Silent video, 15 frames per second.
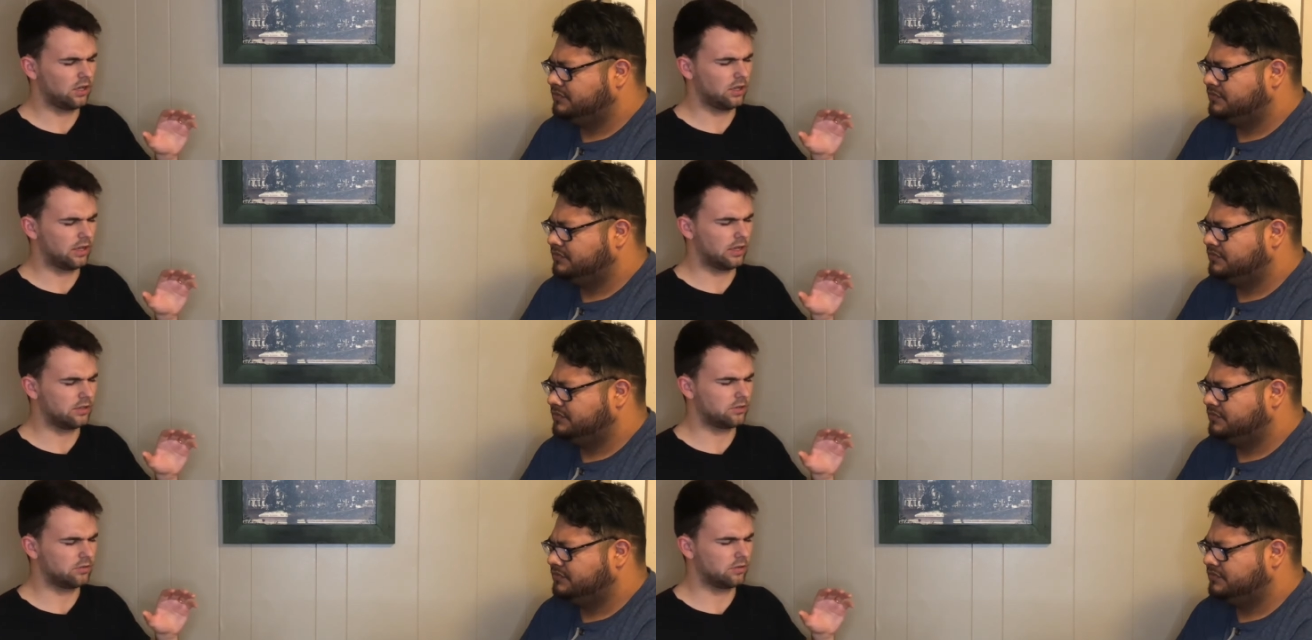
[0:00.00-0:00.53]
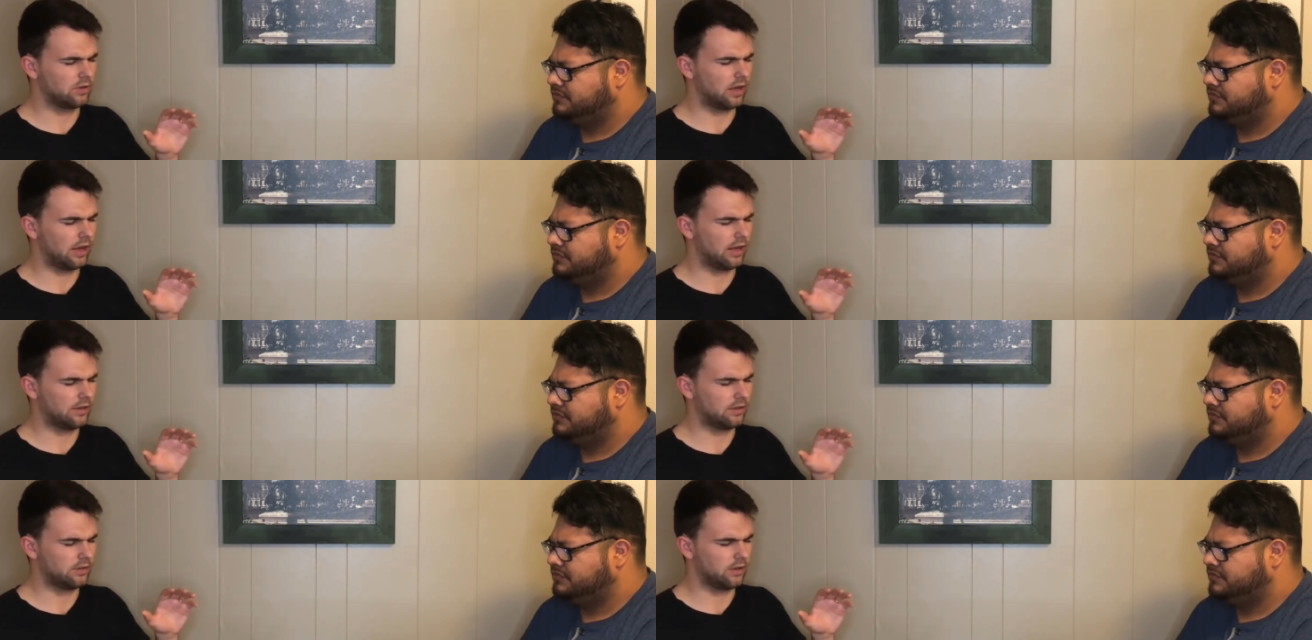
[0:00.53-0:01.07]
Speaker 1: and to
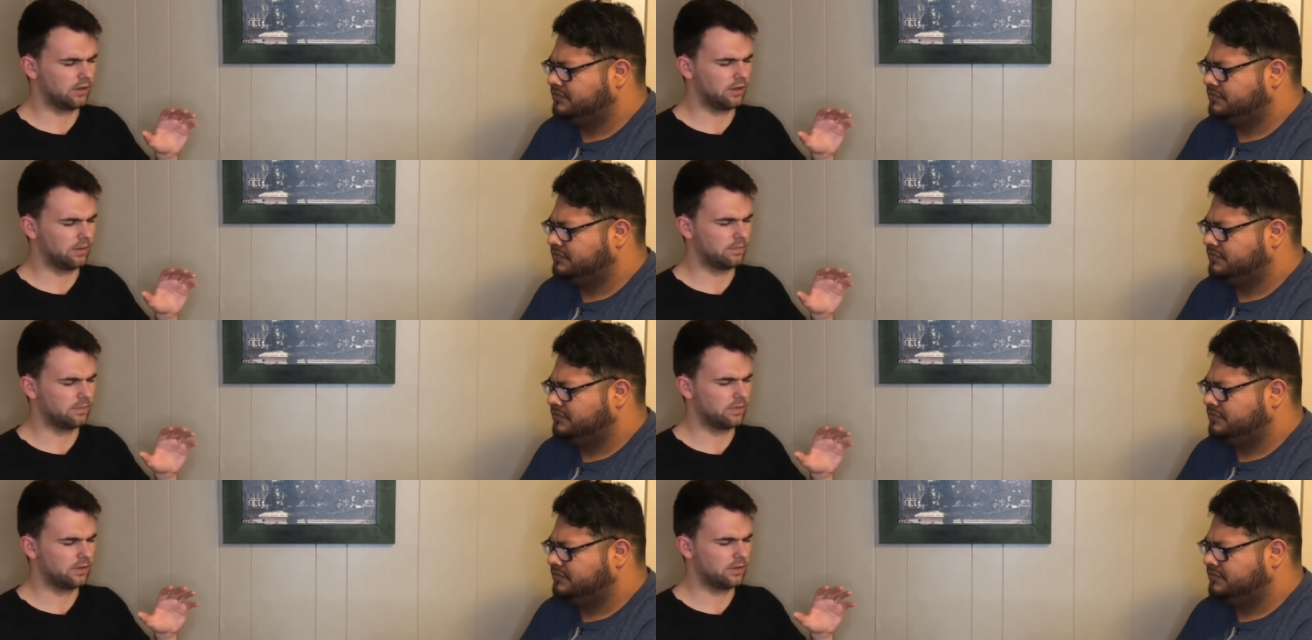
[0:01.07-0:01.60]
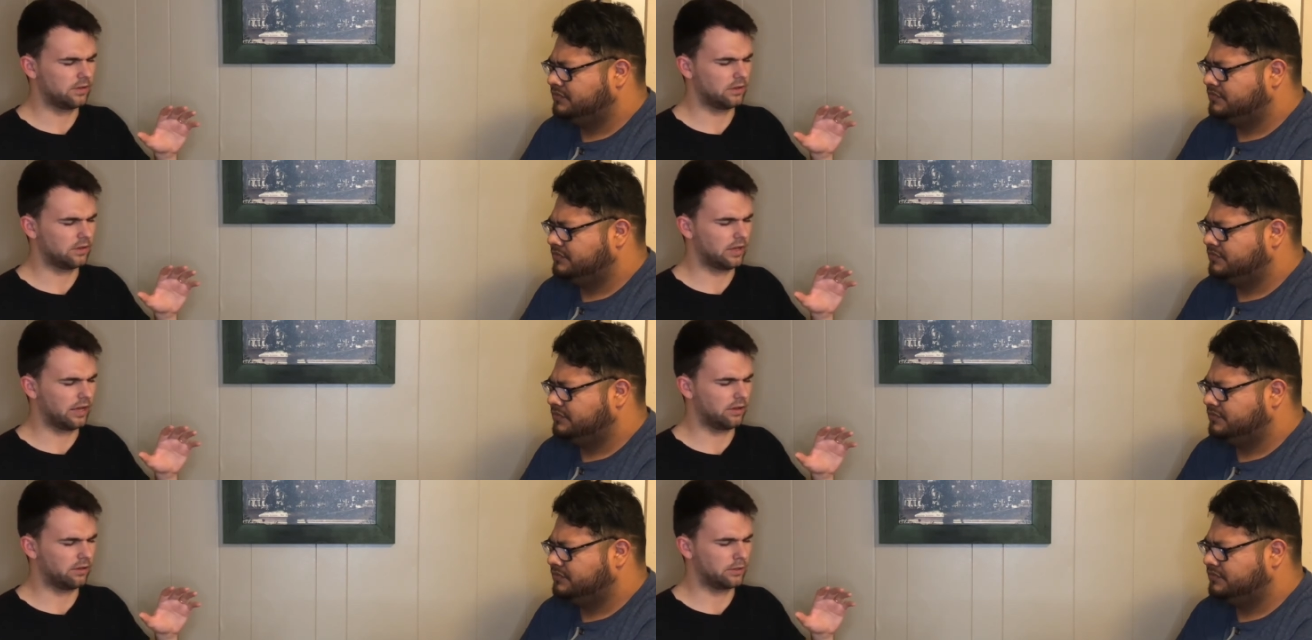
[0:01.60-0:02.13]
not um,
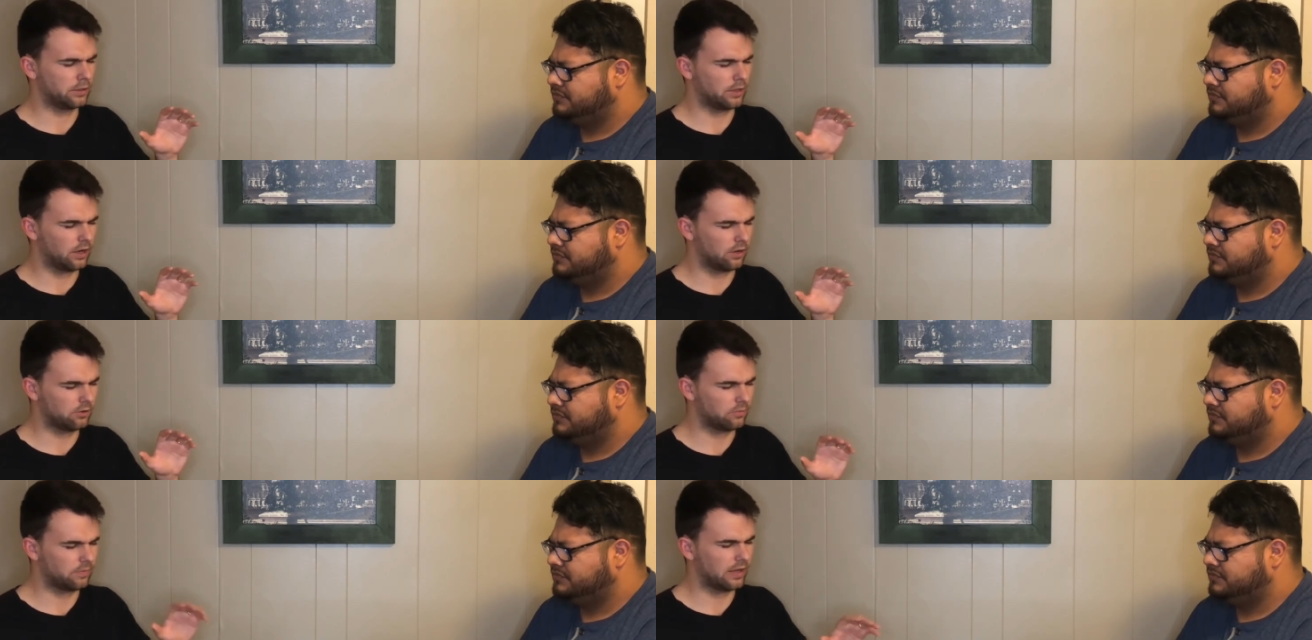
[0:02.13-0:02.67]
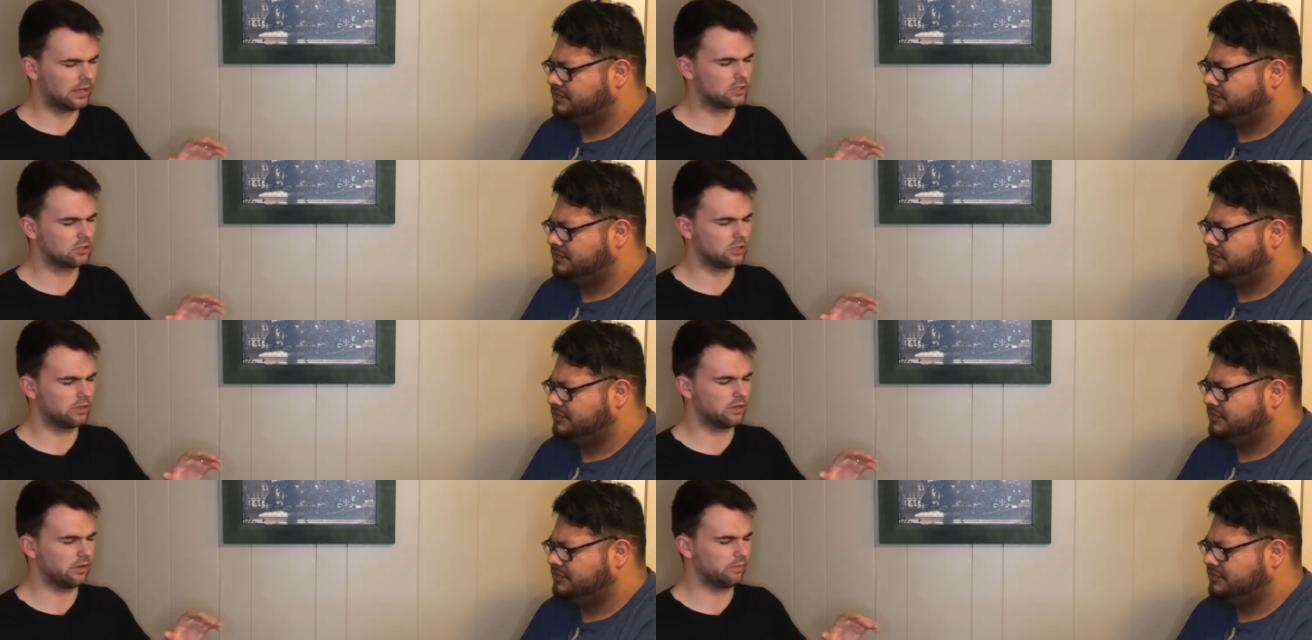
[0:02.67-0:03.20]
allow the
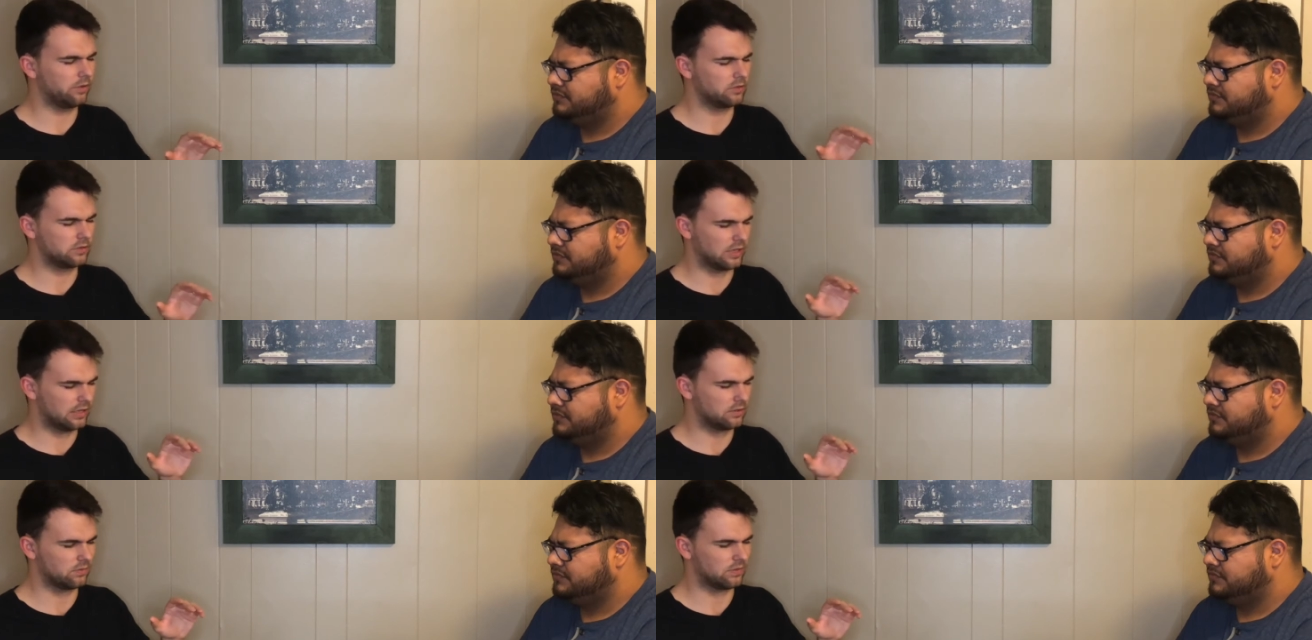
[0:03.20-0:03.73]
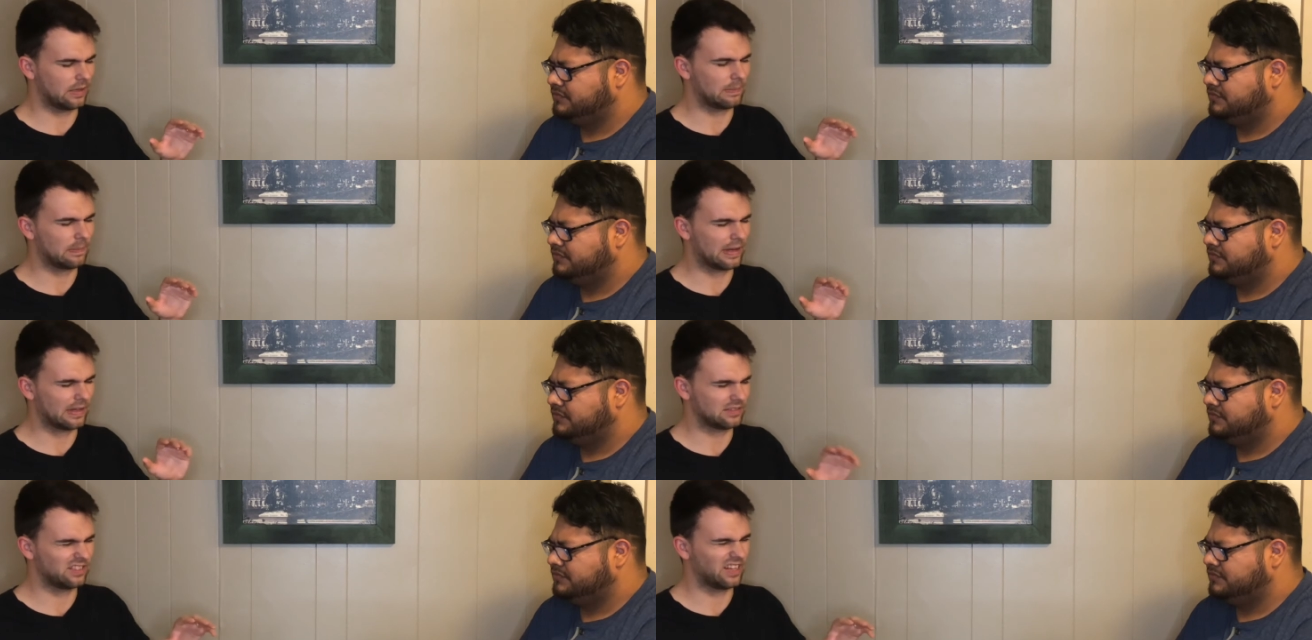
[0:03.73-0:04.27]
condemnation of those days when they
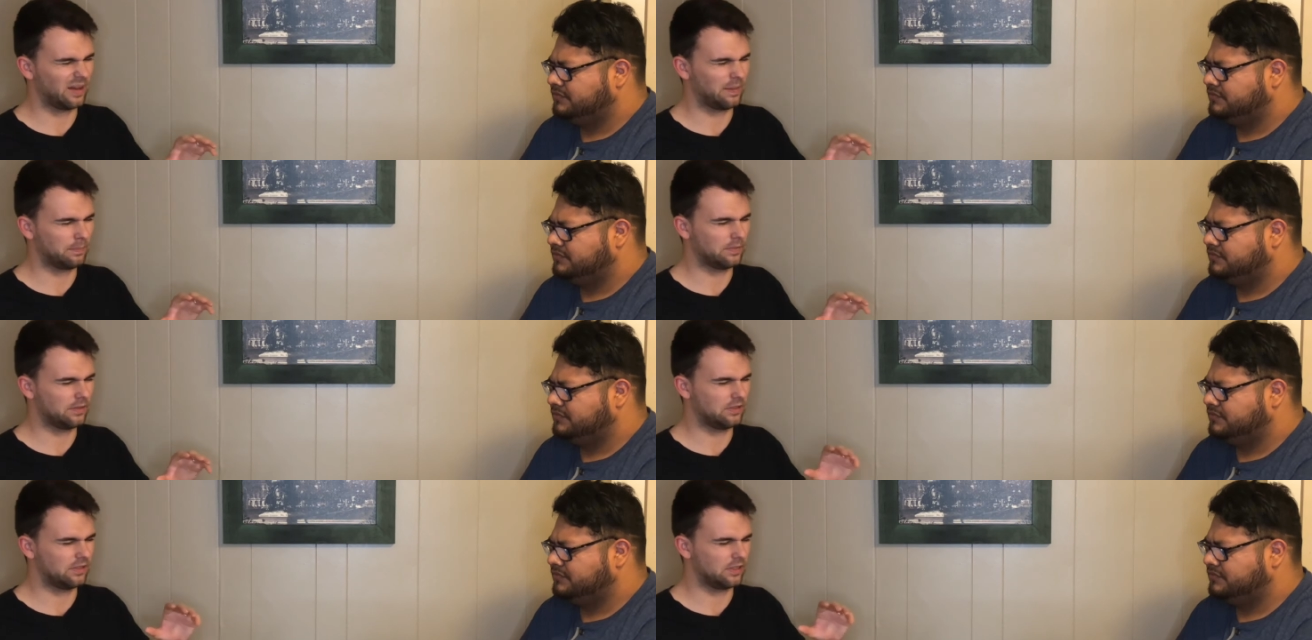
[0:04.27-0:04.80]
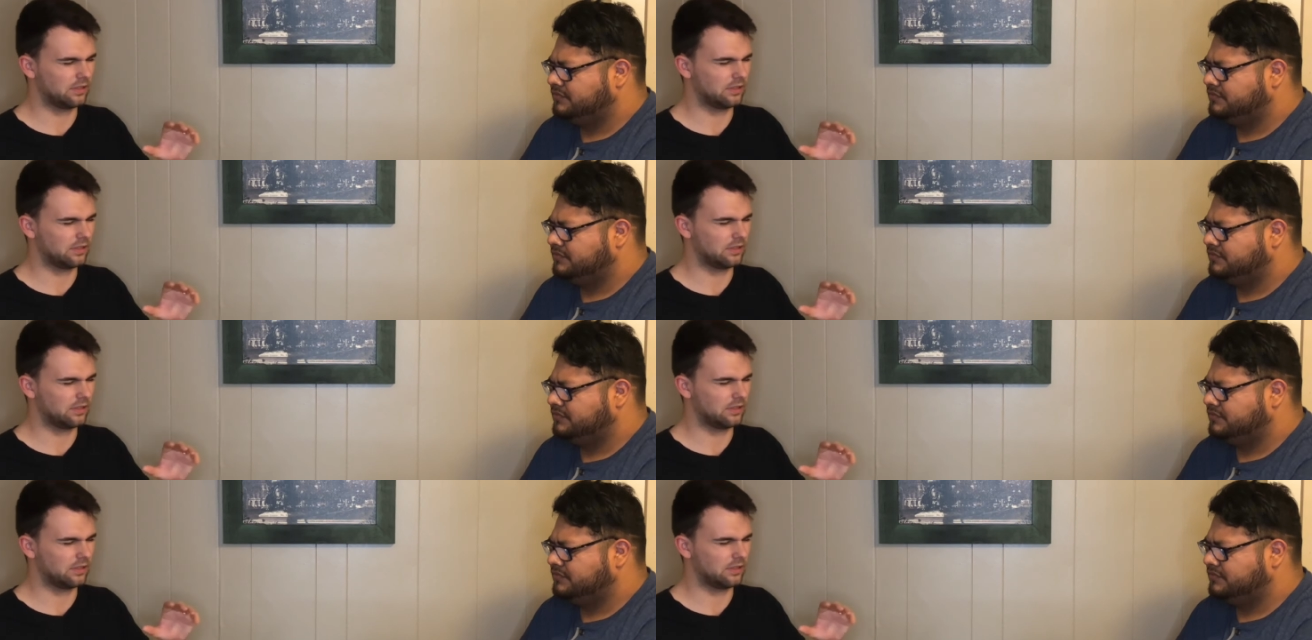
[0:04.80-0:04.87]
mess up to,